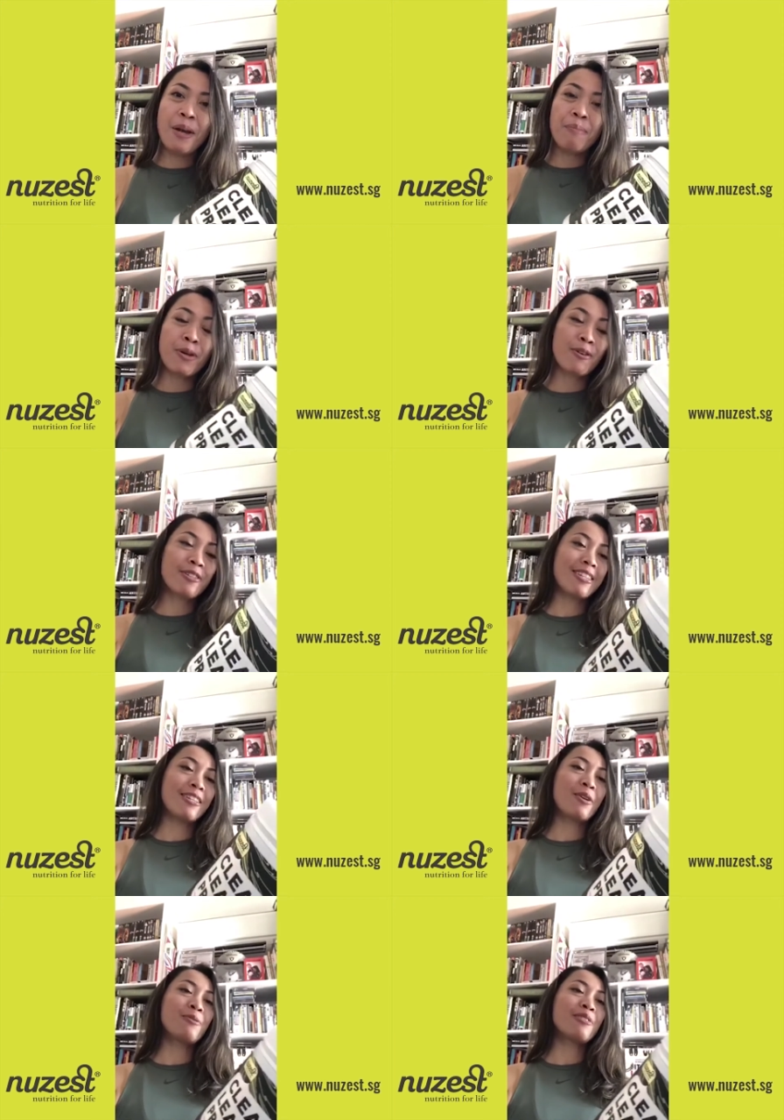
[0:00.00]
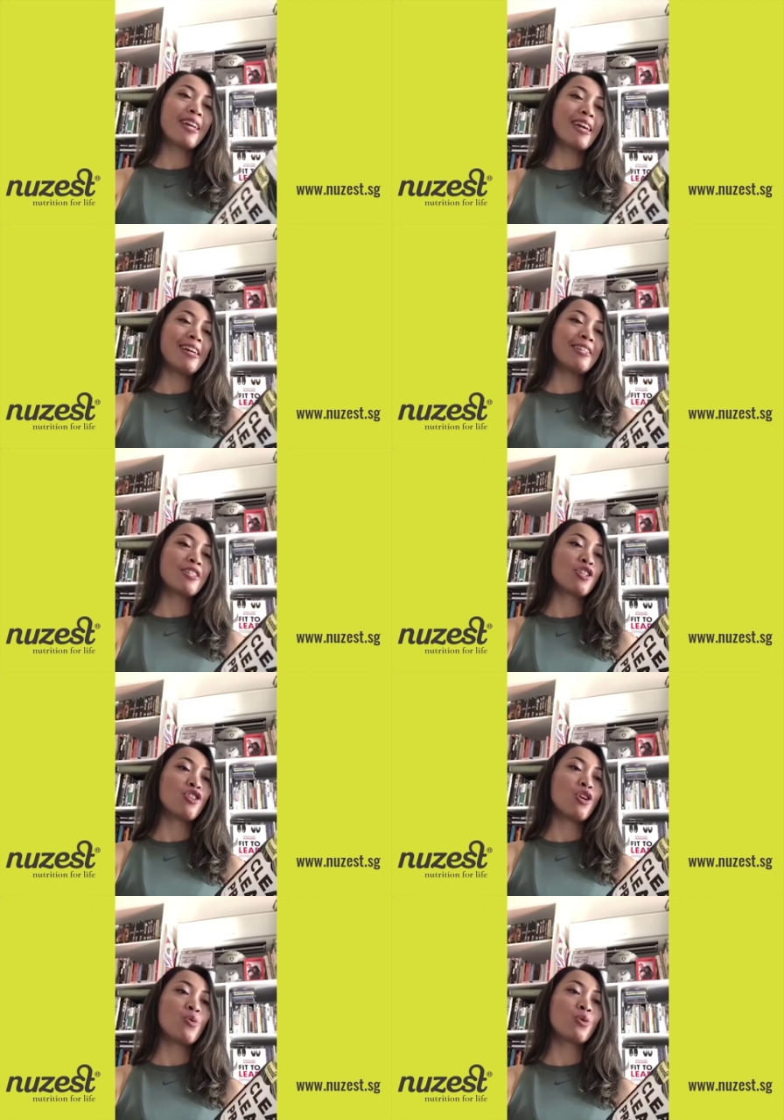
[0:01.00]
because it contains
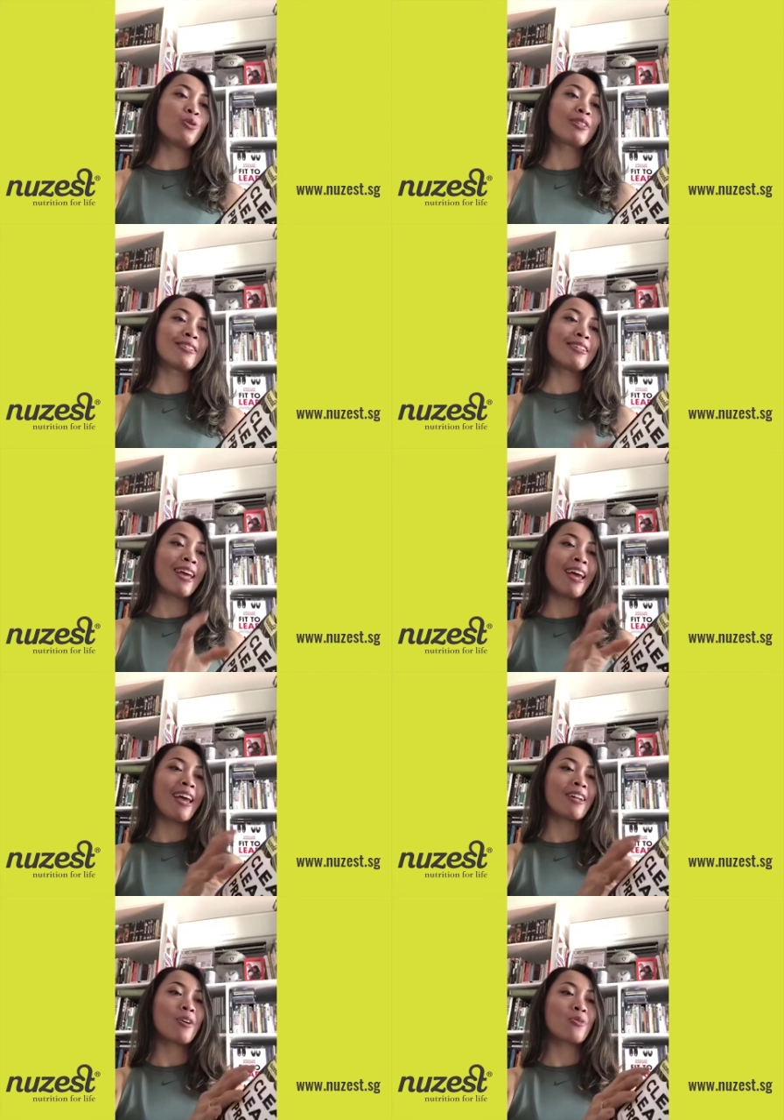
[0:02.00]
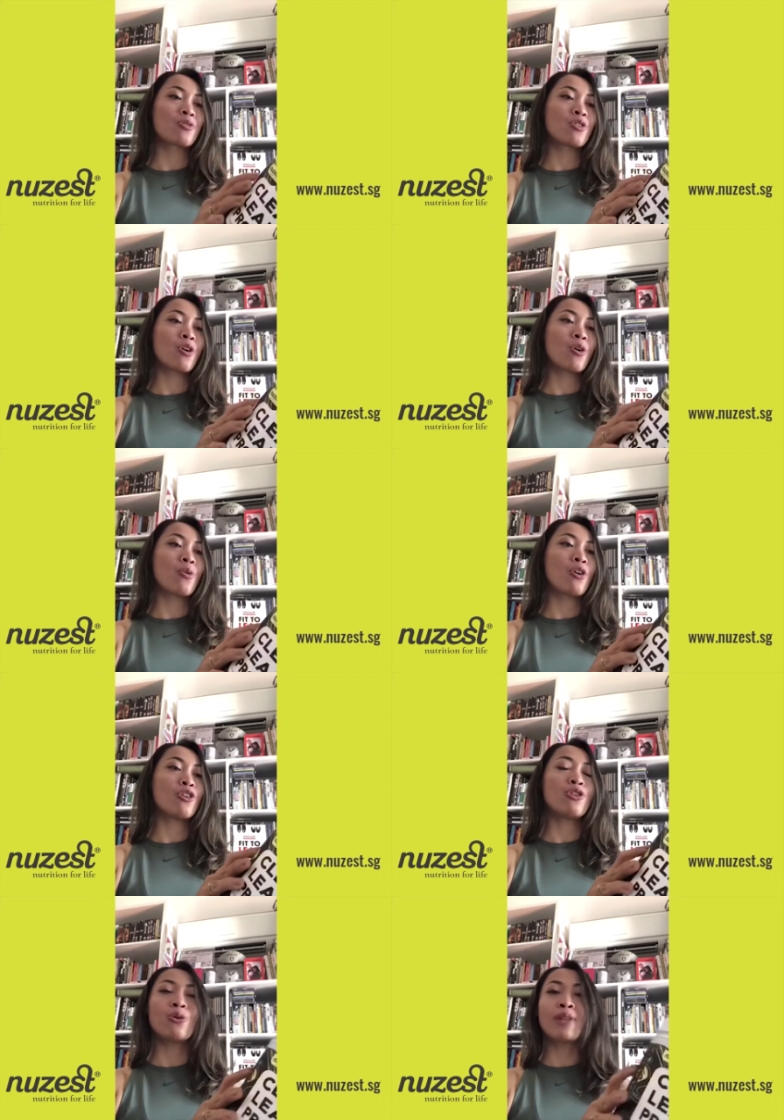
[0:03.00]
no gluten and also
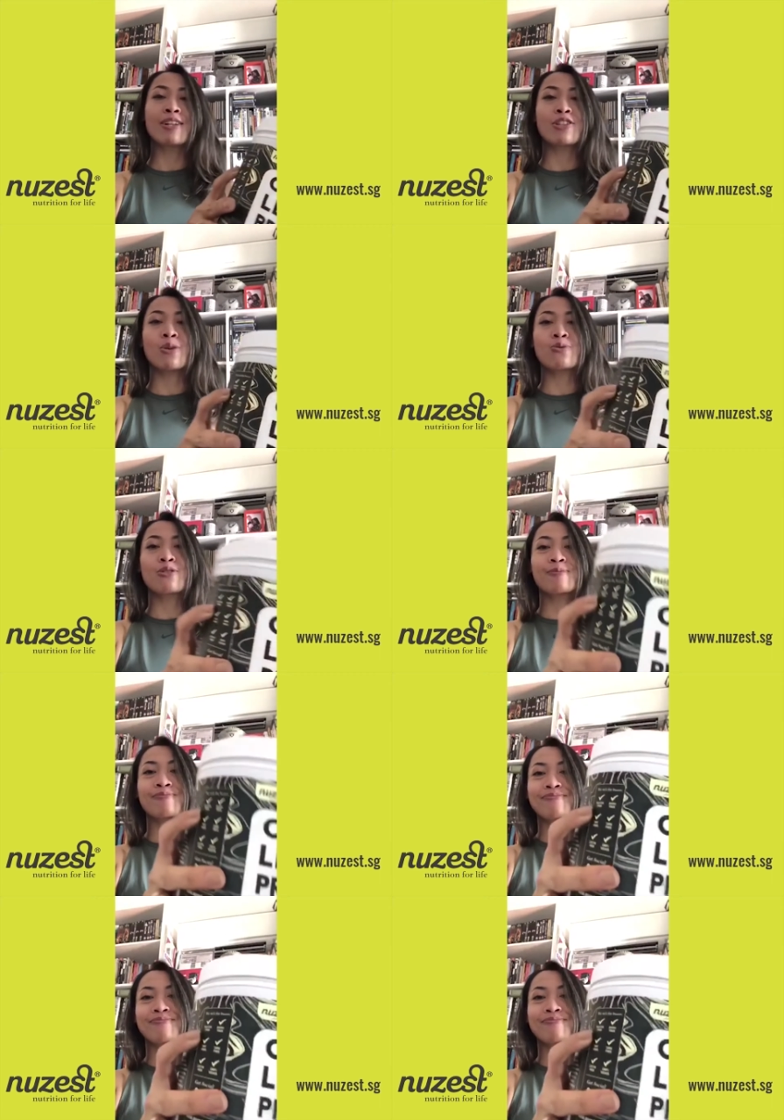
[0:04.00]
no lactose.